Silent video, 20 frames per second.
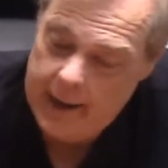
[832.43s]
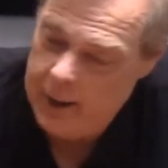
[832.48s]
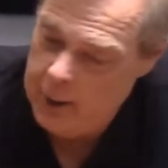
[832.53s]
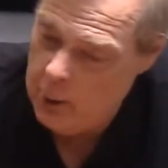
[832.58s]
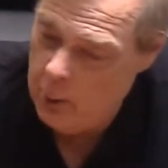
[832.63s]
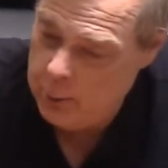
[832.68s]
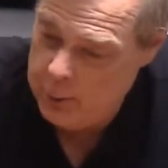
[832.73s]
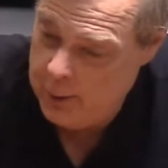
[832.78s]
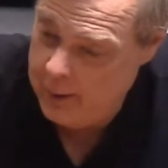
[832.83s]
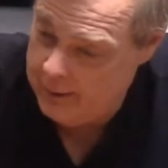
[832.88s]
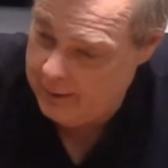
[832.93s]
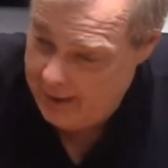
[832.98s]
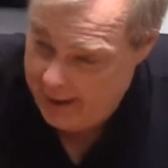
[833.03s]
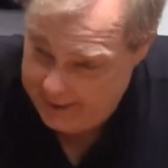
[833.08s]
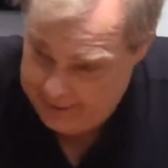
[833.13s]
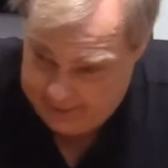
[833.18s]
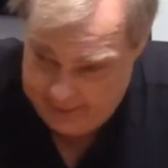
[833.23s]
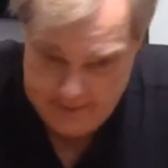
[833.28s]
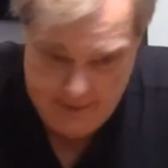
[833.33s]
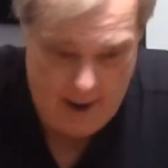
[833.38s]
You know, do you
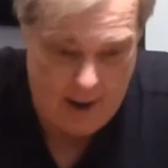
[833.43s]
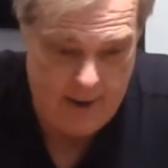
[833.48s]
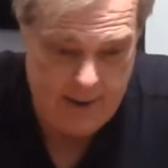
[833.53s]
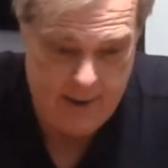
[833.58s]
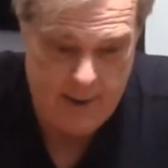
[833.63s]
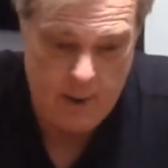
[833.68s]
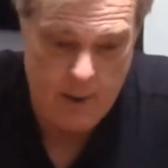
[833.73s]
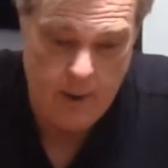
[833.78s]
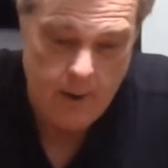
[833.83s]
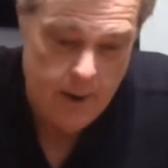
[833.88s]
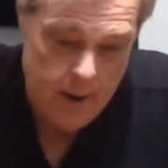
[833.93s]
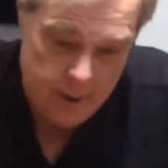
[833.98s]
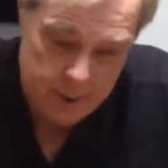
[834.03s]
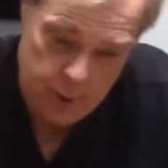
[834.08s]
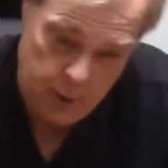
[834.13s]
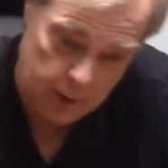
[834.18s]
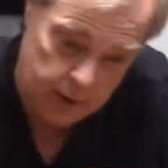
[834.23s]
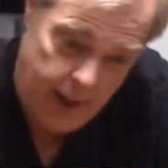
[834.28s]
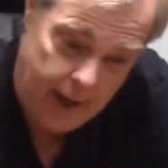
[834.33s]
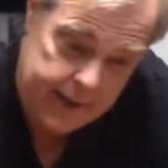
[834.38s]
like the knot here? Do
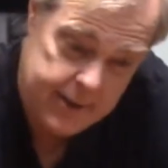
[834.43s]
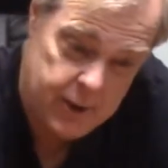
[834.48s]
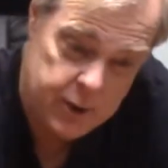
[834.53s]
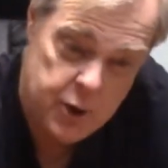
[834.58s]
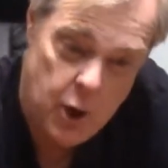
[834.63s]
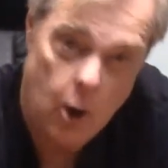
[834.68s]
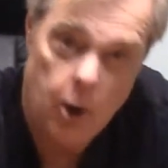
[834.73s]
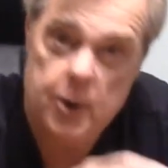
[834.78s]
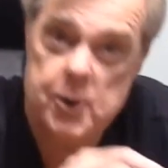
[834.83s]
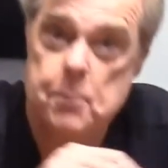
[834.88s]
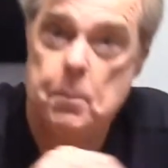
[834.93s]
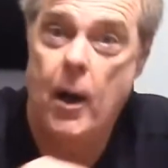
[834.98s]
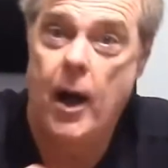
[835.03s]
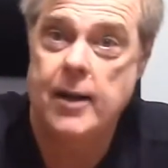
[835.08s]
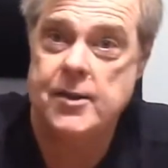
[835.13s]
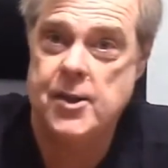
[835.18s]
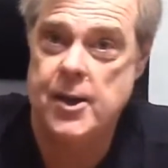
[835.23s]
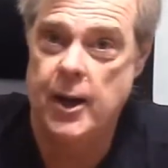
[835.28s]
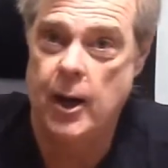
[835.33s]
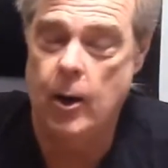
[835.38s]
you like the dark
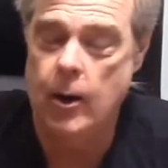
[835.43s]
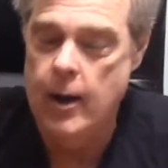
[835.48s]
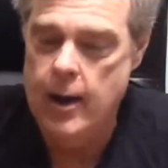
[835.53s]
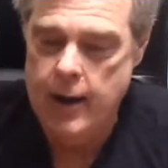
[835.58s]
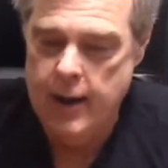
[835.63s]
spots here?